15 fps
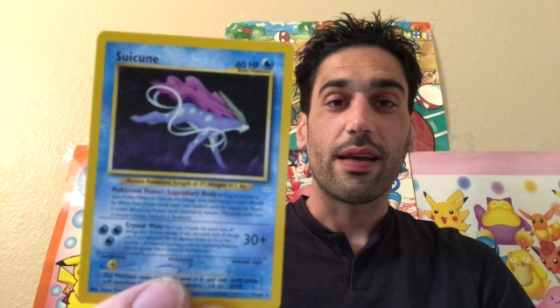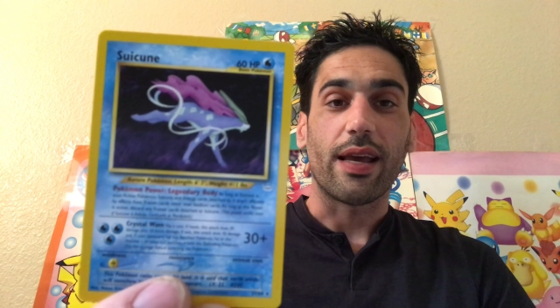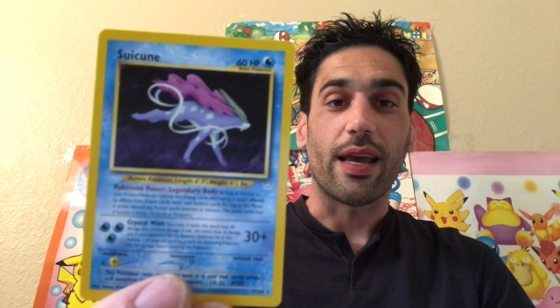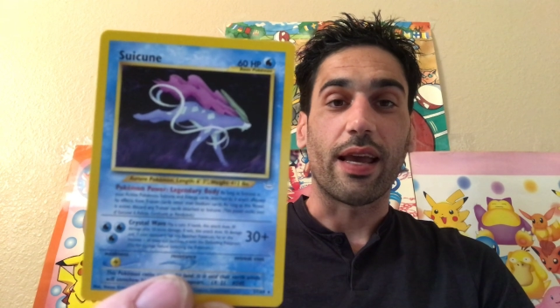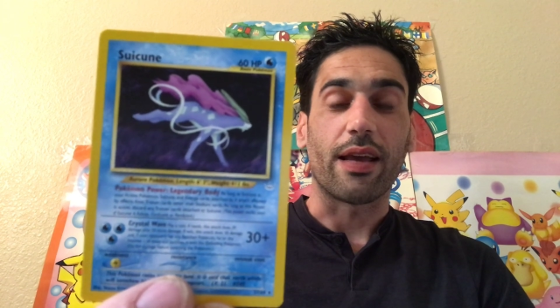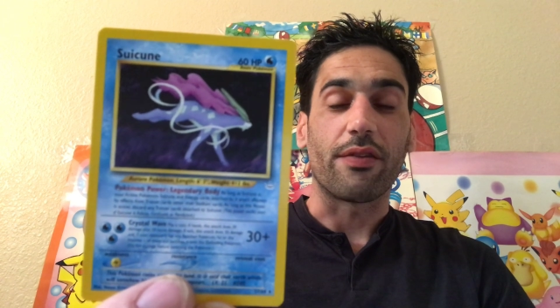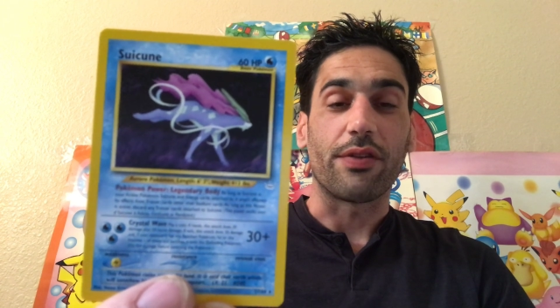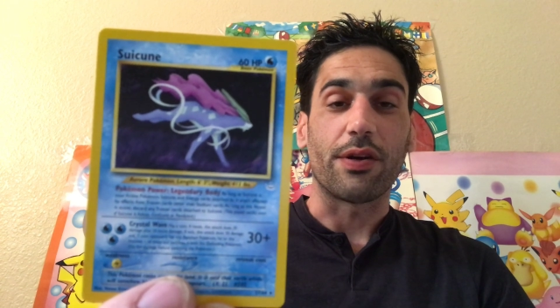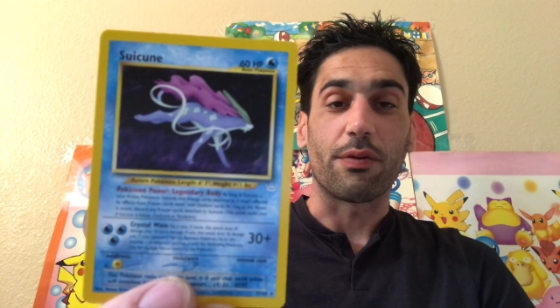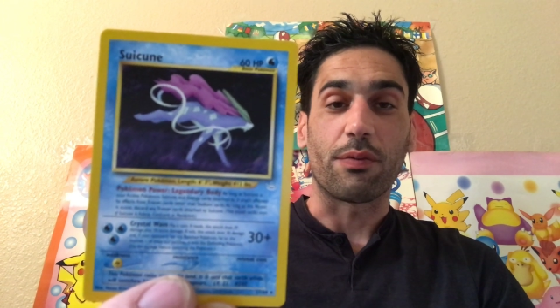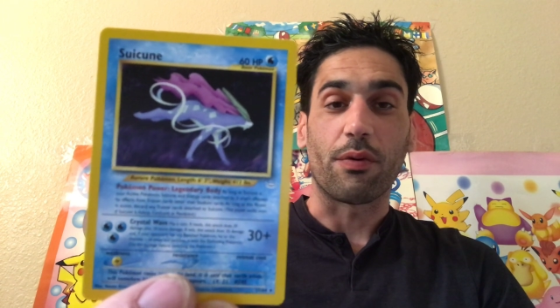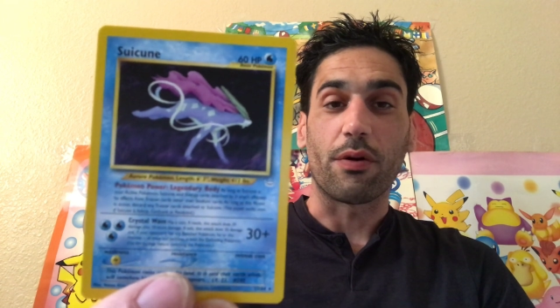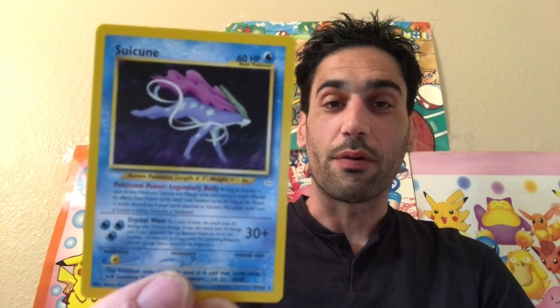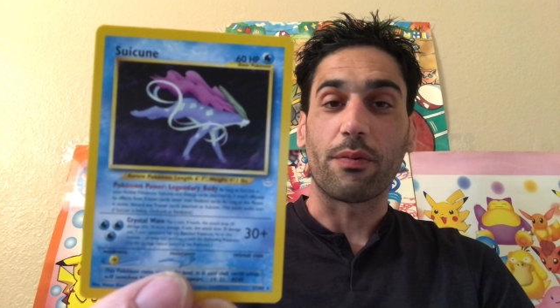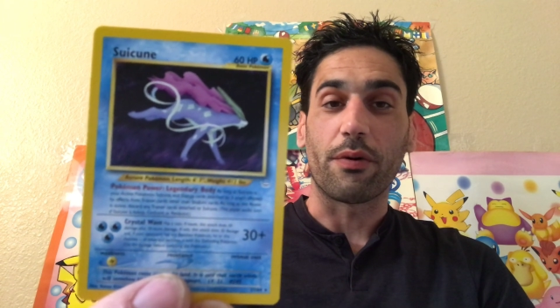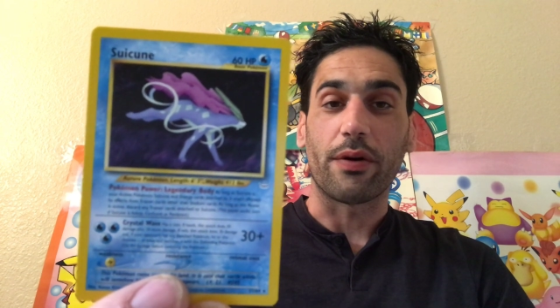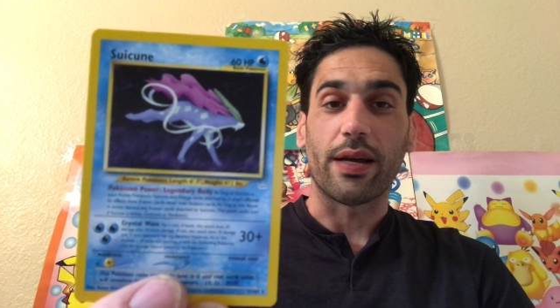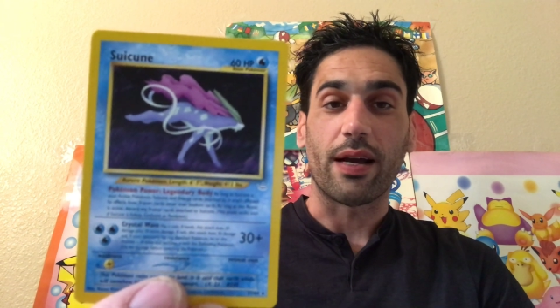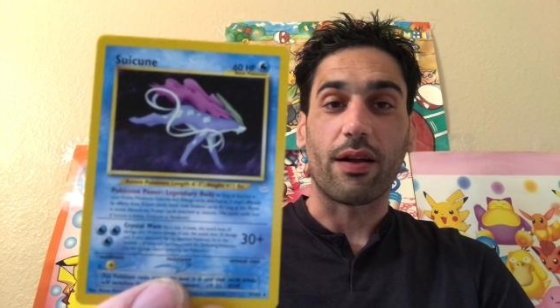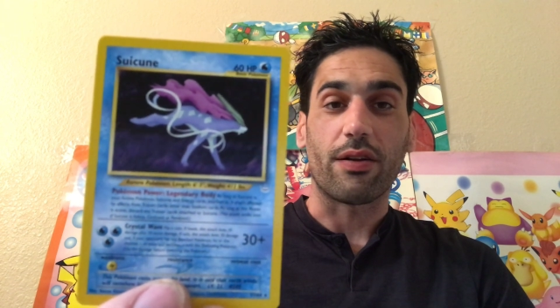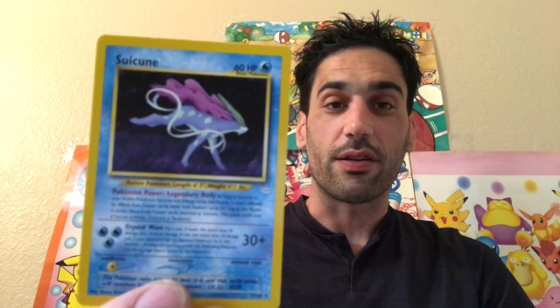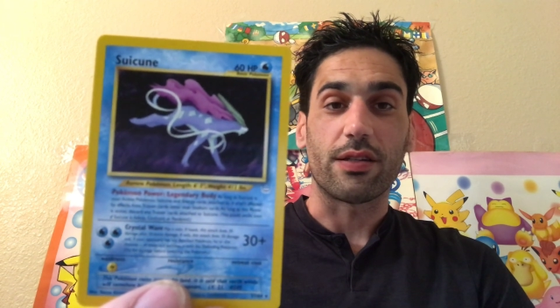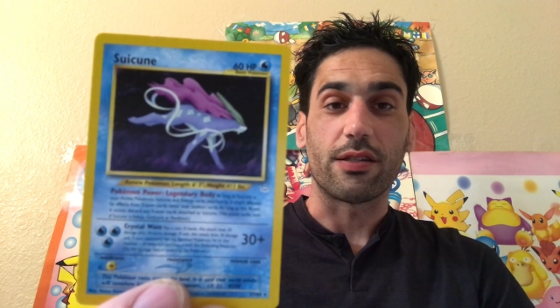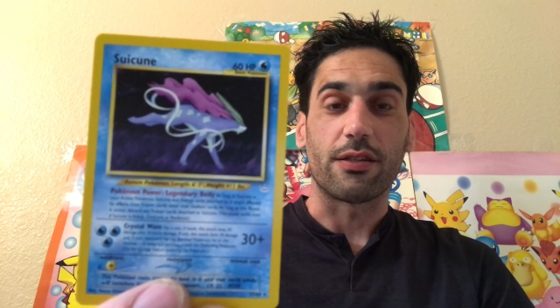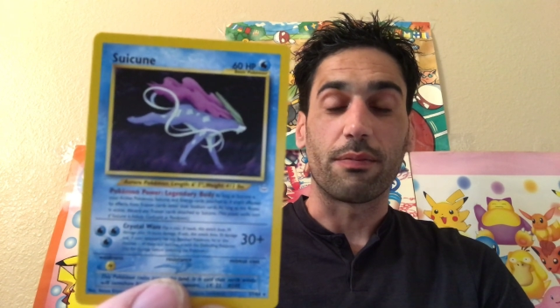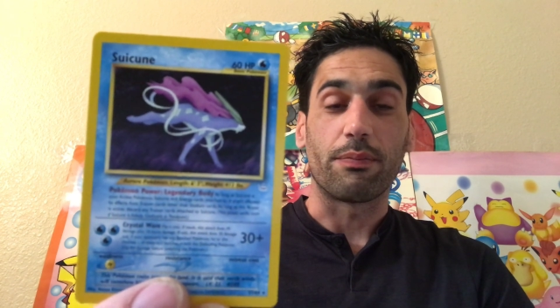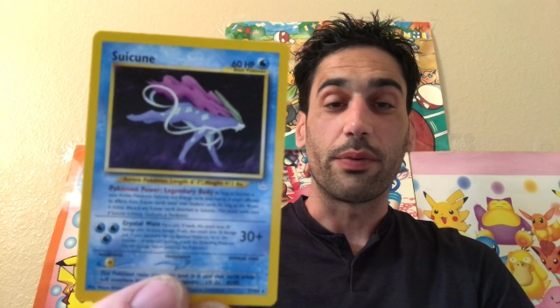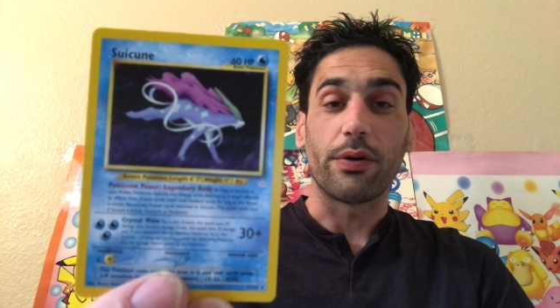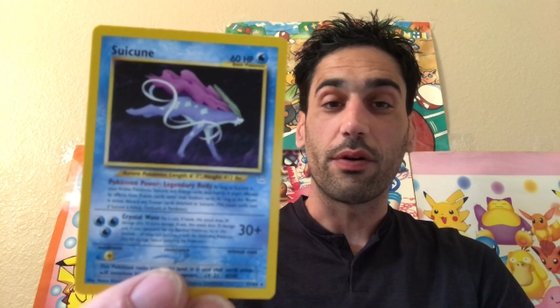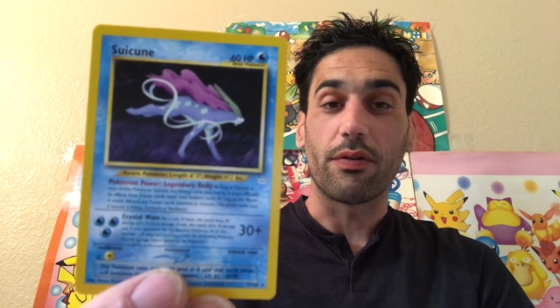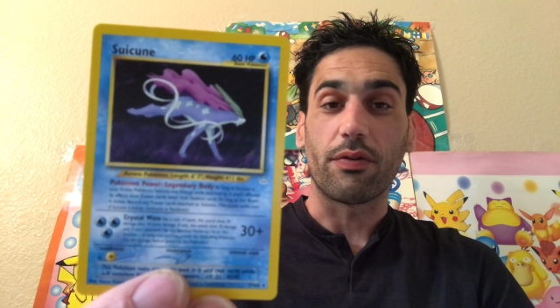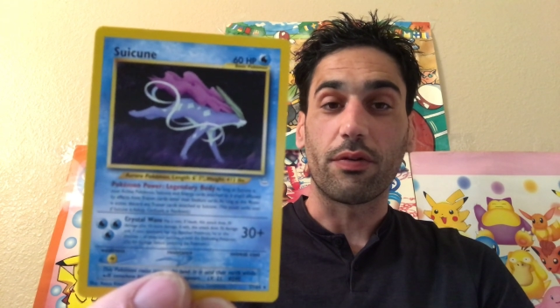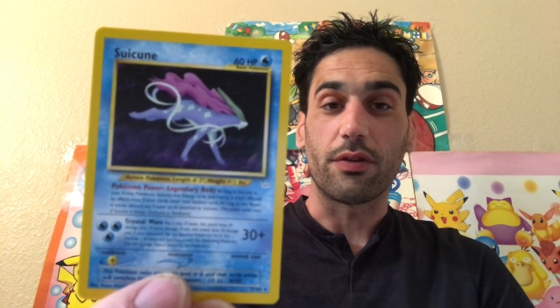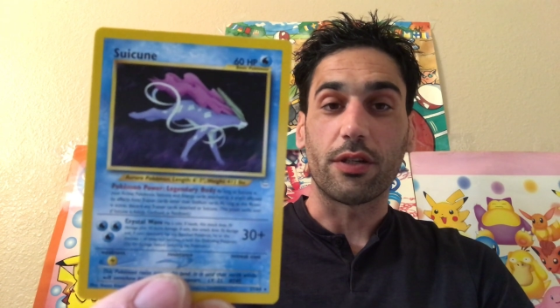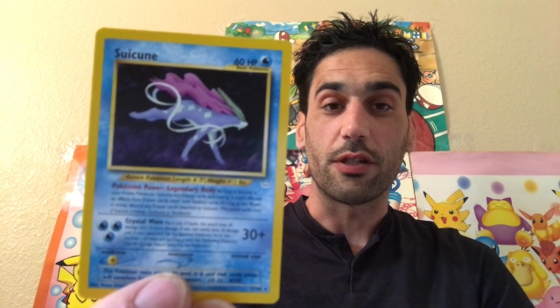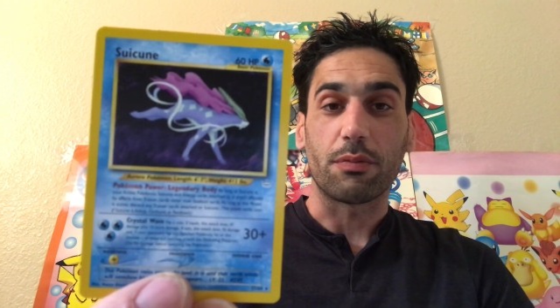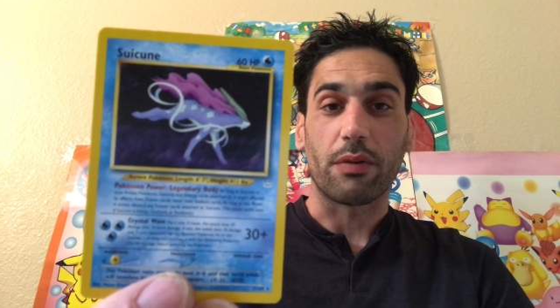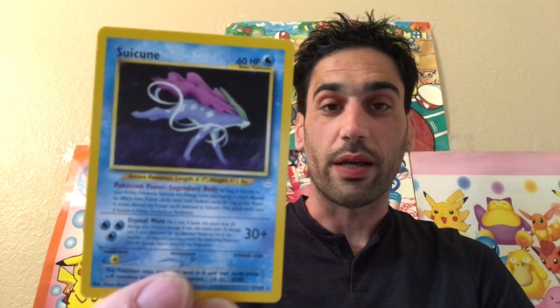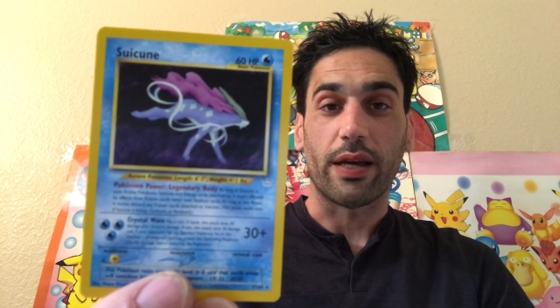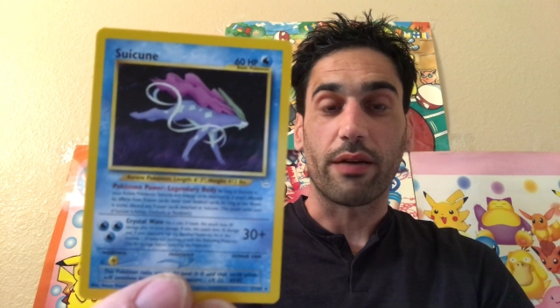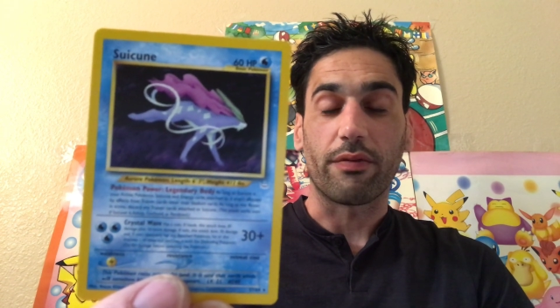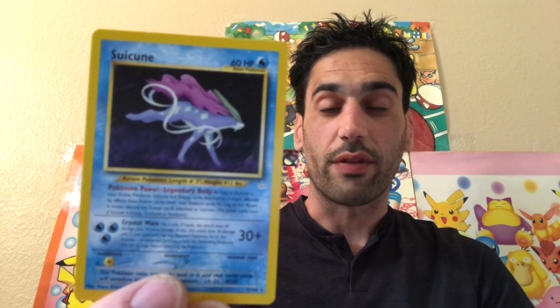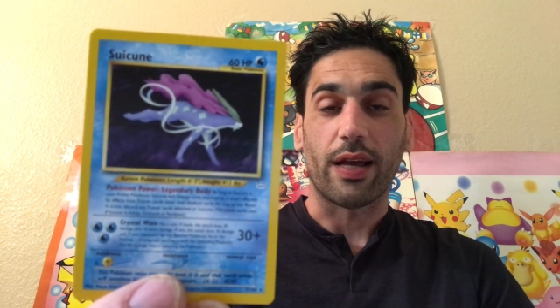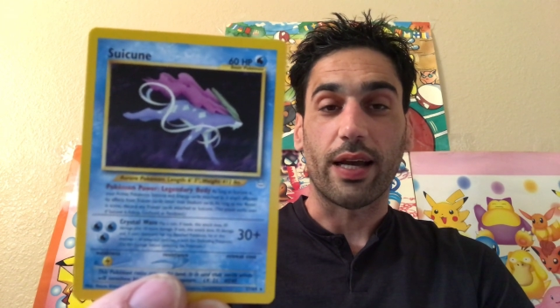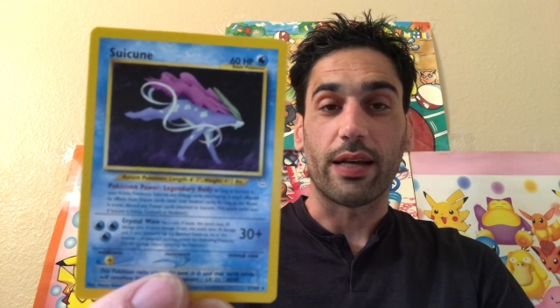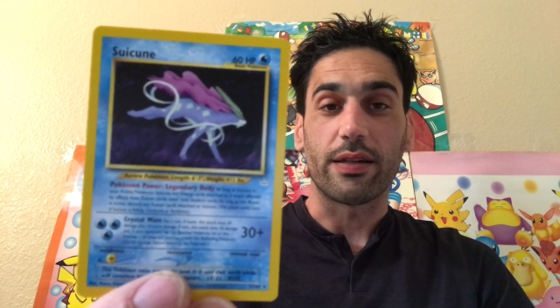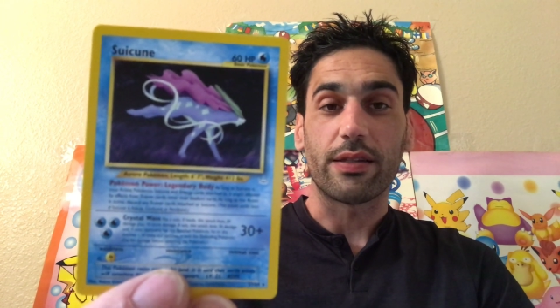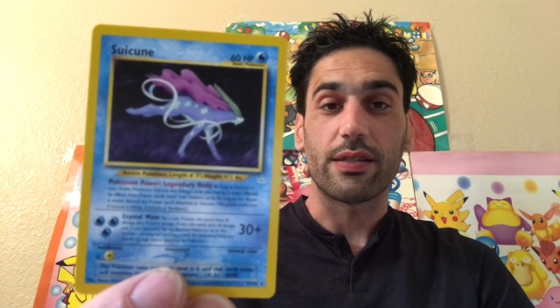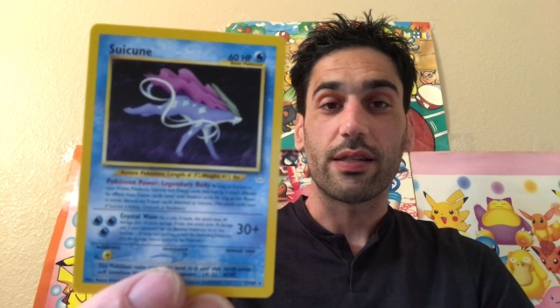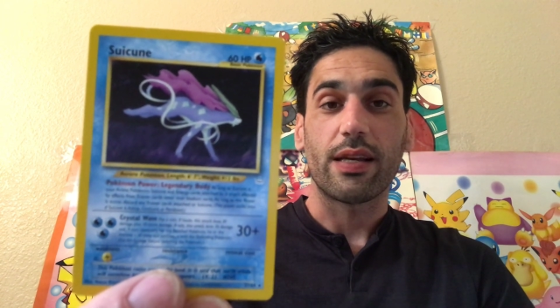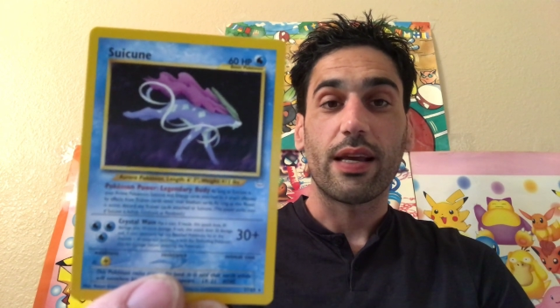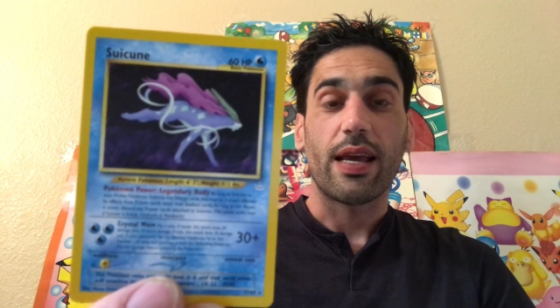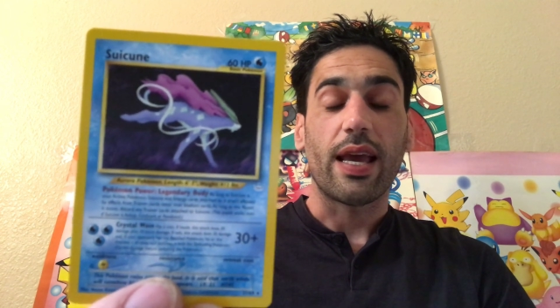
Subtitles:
And the Aurora Borealis is a beautiful display of lights,